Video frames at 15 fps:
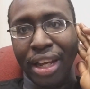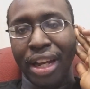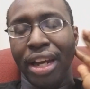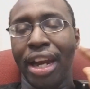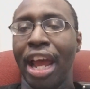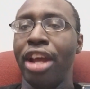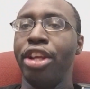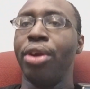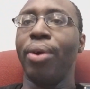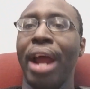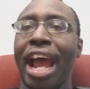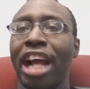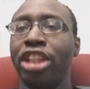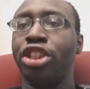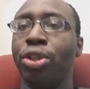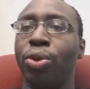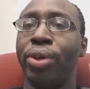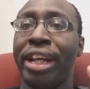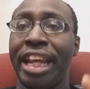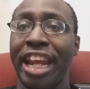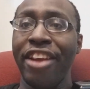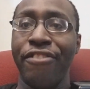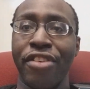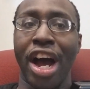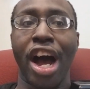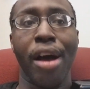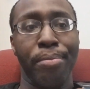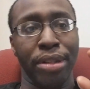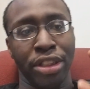Now, your actual key fob